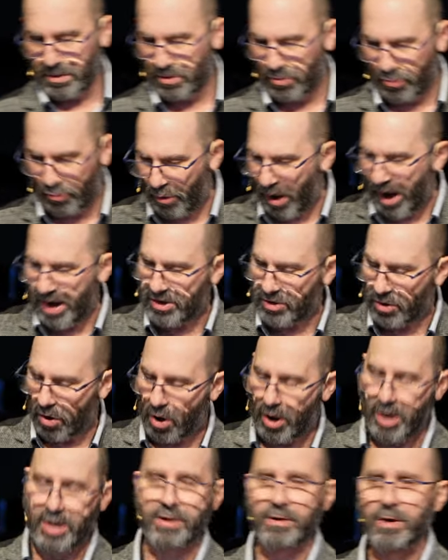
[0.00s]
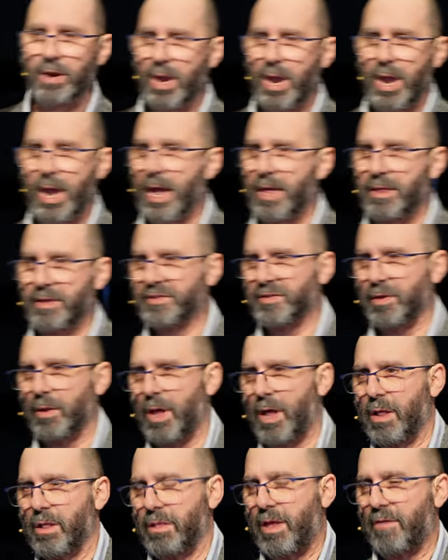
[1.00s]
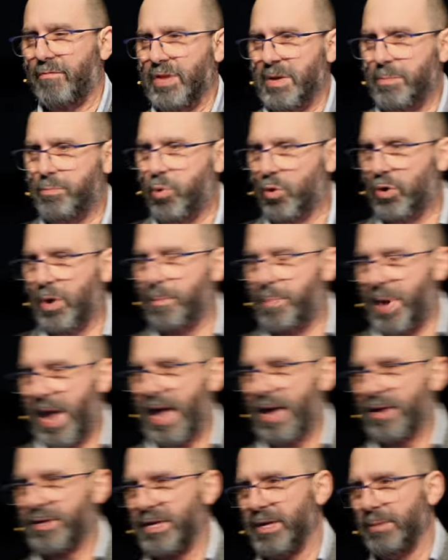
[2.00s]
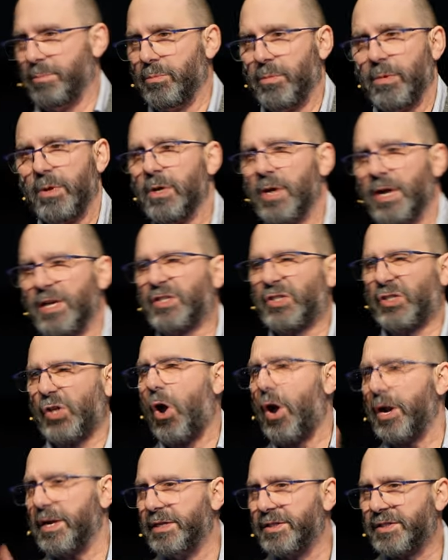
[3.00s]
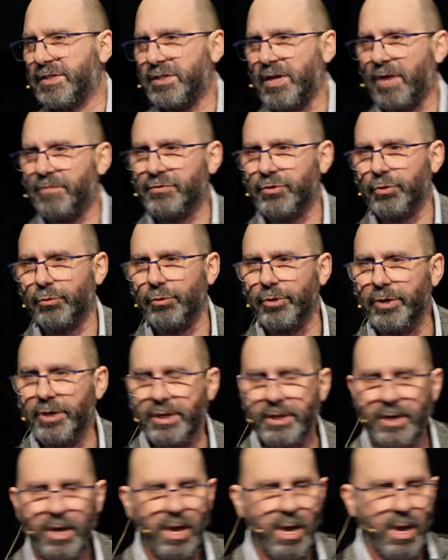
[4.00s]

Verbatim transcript: Great guy, and there's a lovely book about him. Exciting stuff to read